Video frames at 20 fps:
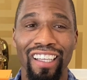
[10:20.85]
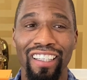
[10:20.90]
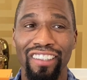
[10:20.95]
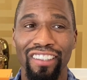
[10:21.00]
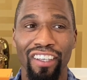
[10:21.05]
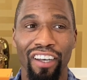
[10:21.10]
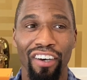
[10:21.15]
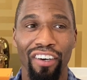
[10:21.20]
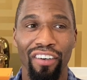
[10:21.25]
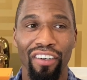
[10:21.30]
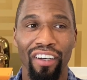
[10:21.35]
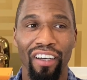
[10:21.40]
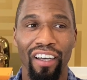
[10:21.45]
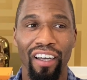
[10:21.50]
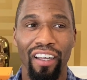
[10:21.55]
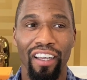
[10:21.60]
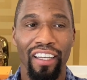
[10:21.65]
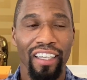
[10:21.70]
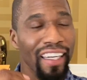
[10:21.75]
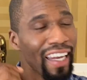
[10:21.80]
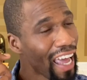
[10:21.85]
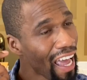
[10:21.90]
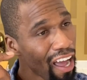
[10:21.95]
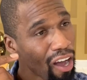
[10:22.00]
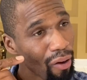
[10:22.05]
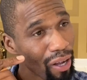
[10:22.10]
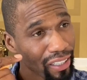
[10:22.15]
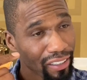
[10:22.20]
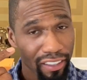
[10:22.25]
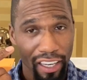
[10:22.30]
So
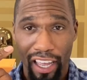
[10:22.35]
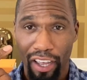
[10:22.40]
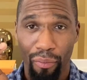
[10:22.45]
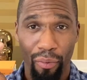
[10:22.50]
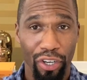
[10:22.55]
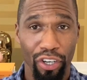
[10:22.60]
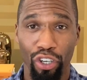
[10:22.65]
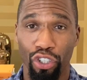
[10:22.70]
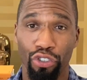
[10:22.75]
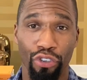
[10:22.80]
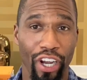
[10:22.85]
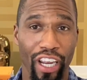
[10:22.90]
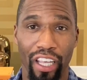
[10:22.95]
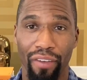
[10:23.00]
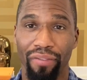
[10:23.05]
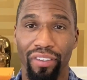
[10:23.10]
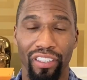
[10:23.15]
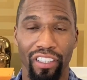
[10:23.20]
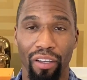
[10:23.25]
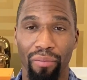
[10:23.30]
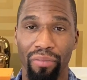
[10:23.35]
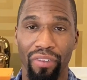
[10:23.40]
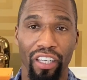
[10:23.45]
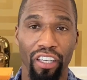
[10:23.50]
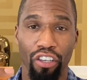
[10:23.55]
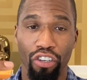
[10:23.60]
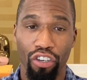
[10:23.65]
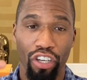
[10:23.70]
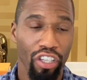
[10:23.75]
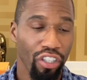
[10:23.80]
now it's like when you're training for
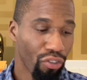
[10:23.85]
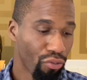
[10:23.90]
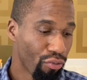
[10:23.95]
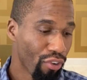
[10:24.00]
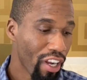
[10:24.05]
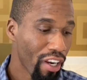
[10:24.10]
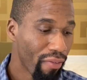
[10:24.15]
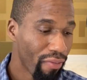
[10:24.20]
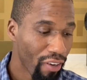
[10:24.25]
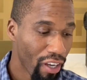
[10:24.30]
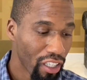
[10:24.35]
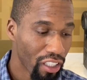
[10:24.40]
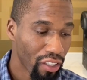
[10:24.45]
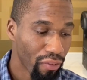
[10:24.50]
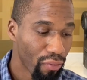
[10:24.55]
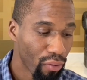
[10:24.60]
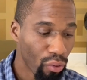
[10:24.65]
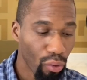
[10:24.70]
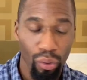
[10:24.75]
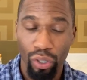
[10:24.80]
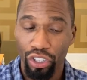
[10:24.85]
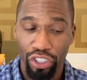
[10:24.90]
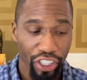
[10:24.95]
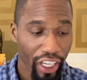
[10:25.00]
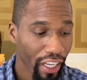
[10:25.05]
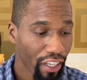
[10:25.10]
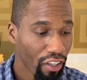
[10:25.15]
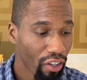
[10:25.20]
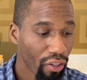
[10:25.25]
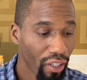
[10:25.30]
something, you need to read first of all and
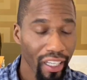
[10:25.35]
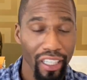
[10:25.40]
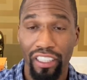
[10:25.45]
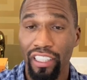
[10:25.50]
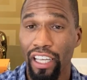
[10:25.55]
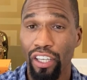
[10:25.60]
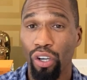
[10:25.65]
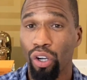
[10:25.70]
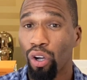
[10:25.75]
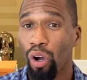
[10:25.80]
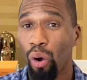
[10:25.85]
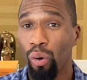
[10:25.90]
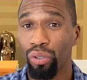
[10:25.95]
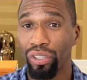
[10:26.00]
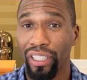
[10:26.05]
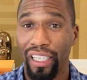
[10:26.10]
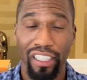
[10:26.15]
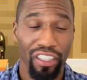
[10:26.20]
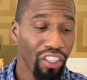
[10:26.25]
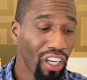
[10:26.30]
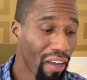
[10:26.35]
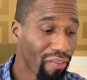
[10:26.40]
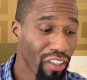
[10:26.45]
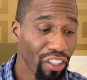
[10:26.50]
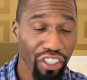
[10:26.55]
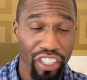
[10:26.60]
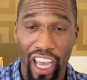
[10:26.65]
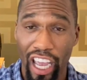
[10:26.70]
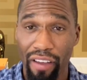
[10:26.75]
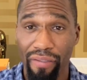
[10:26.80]
check your list. It's like your goals list, you have to
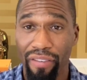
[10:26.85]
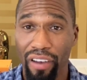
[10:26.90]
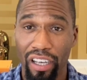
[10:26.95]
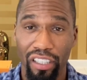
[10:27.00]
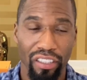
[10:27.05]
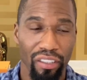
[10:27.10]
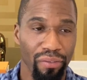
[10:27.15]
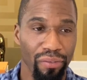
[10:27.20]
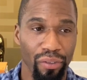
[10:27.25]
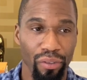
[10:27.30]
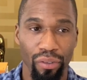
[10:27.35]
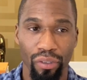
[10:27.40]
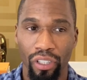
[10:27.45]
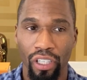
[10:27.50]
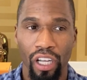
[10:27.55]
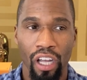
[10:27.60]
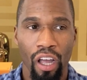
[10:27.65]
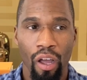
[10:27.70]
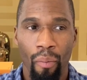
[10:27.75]
check first of all.